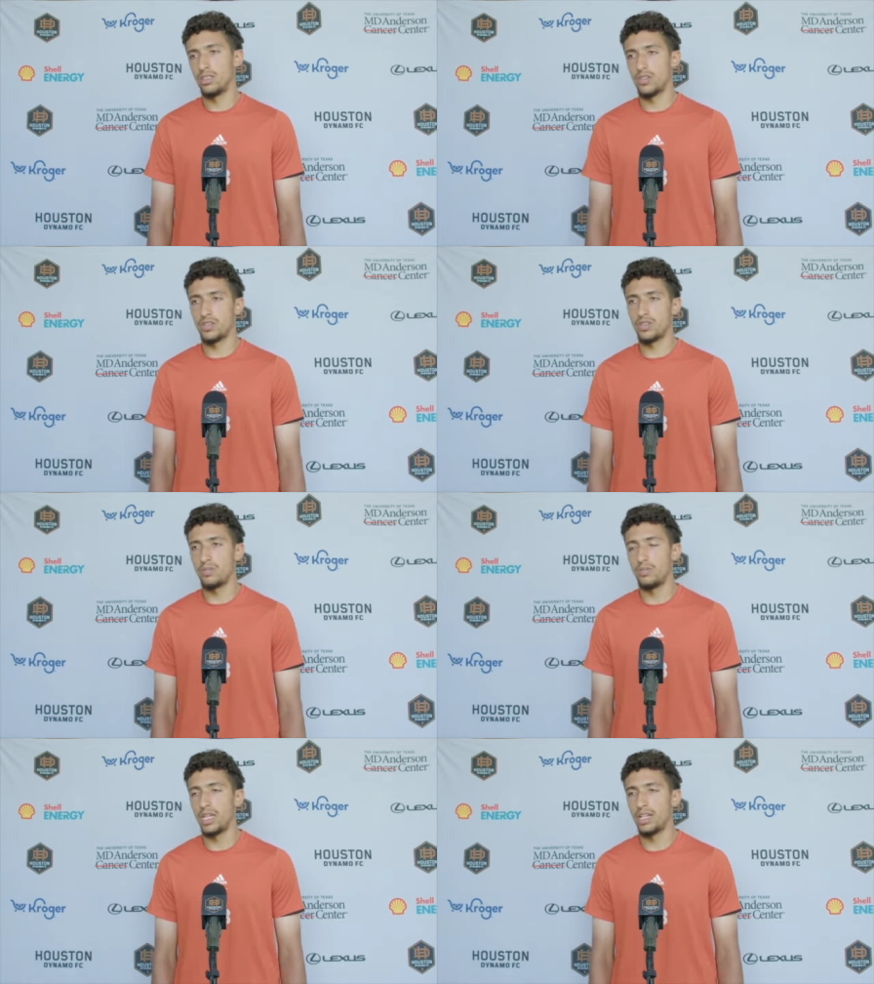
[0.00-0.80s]
Just
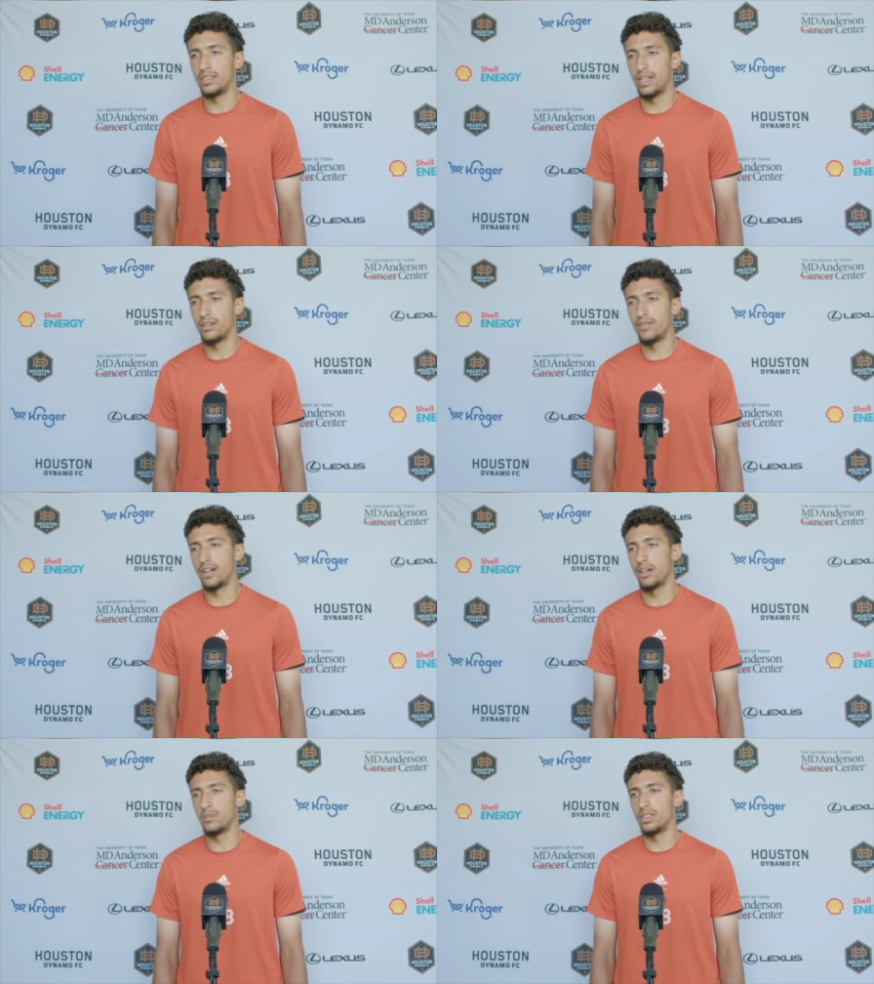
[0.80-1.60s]
being in that
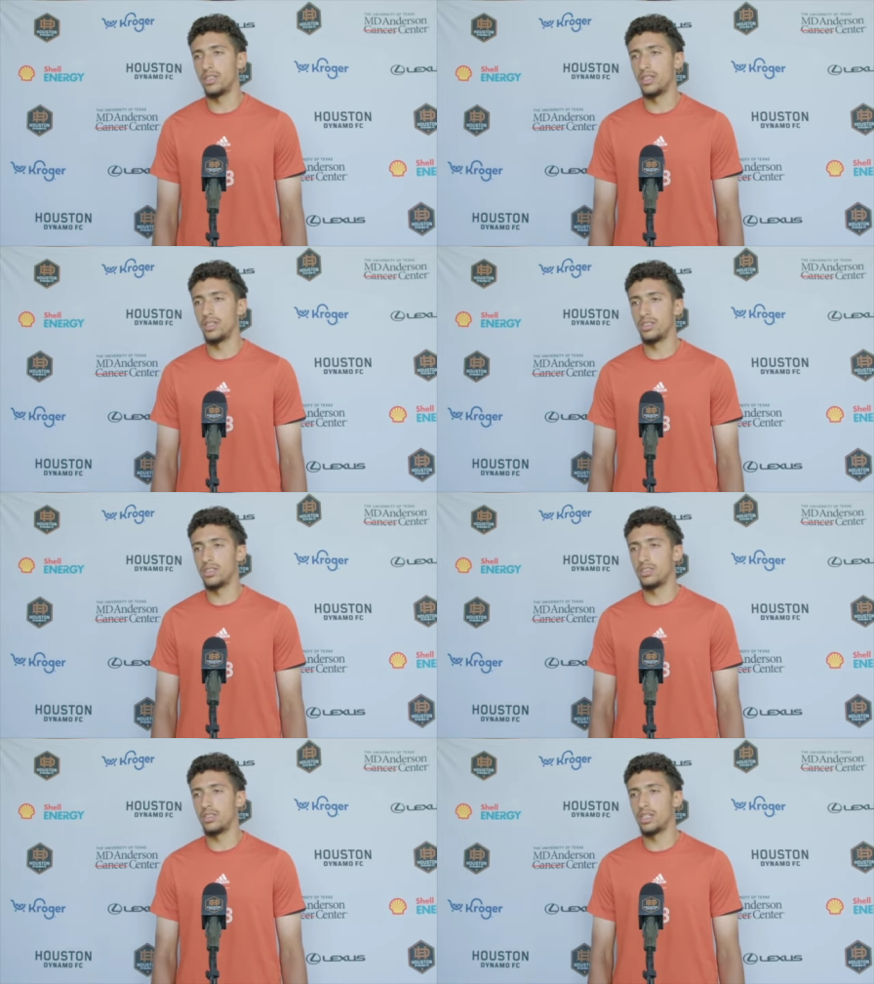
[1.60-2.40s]
environment
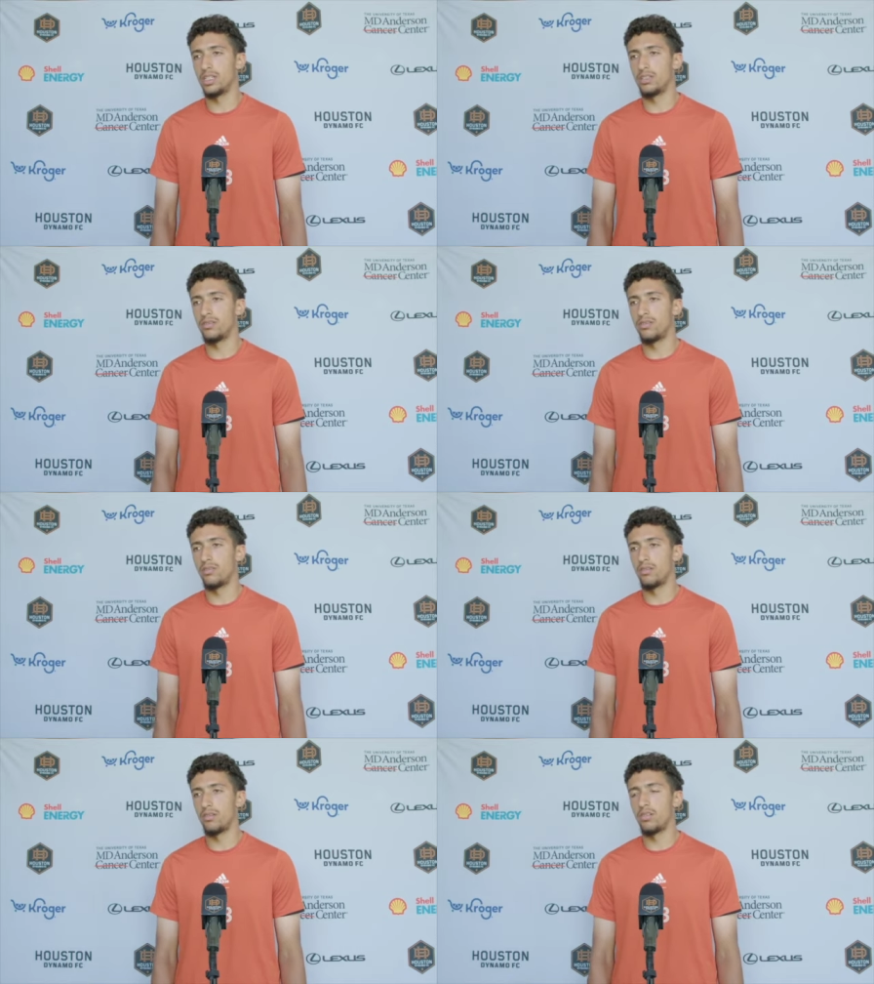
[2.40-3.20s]
and
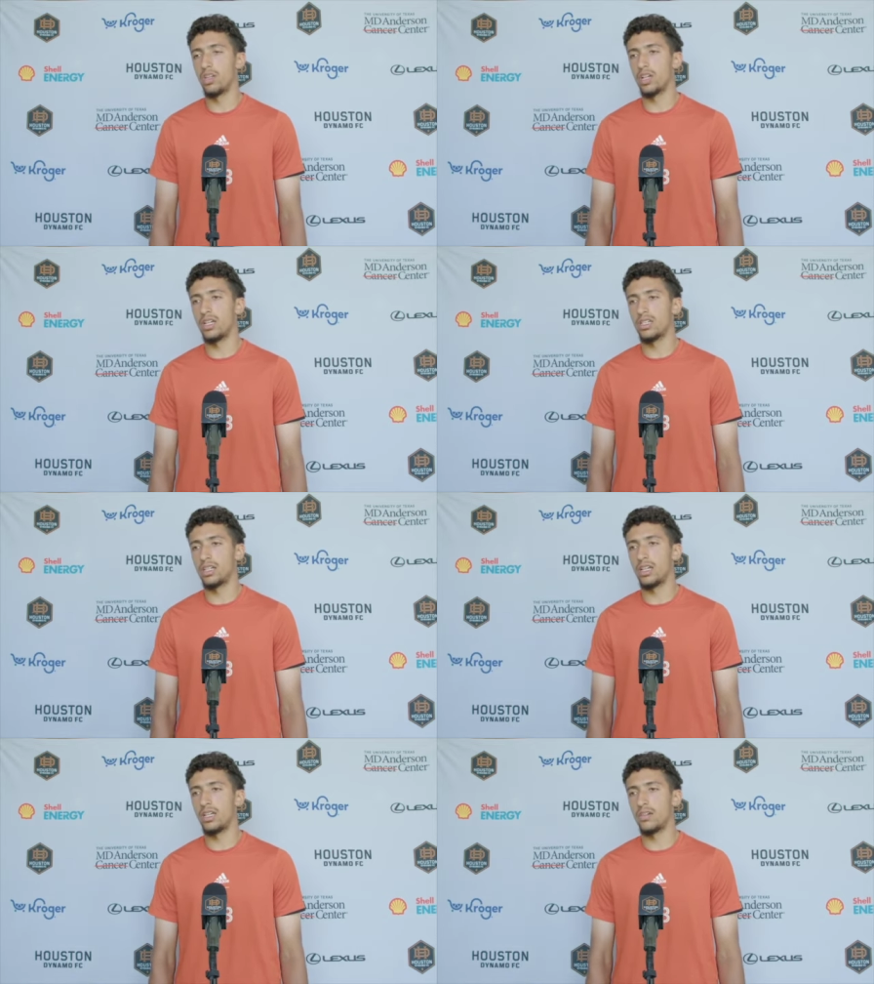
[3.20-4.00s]
looking at
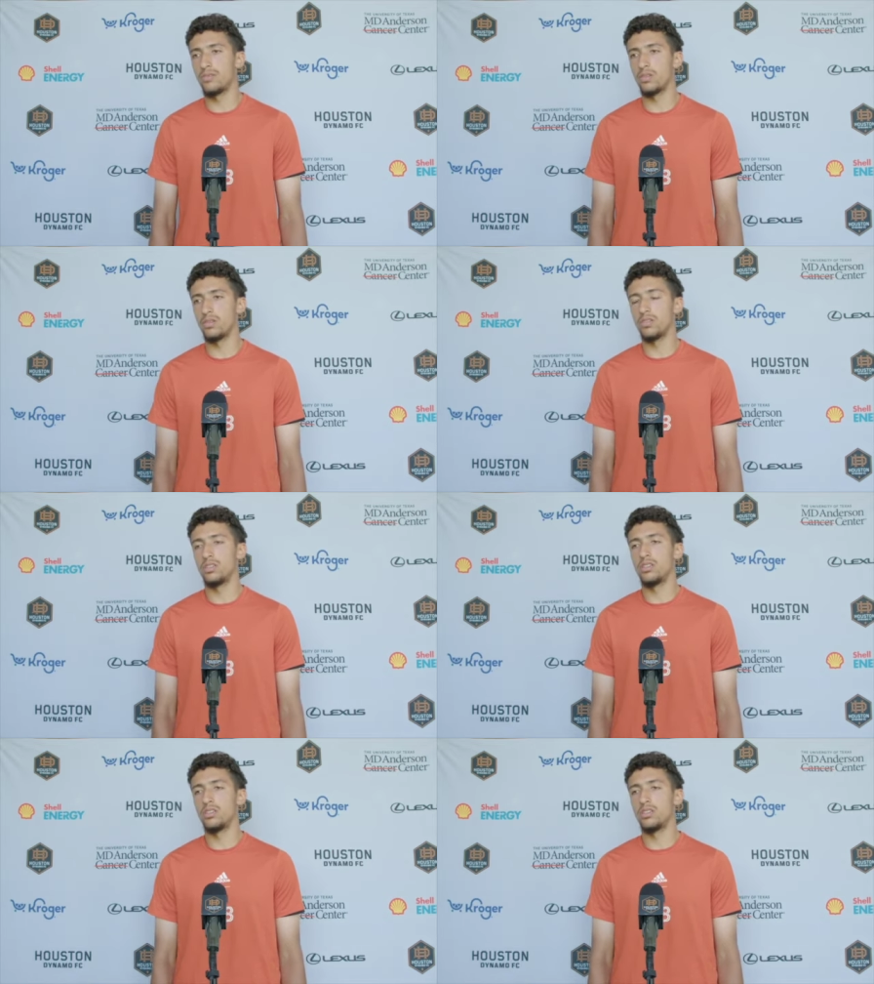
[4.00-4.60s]
that level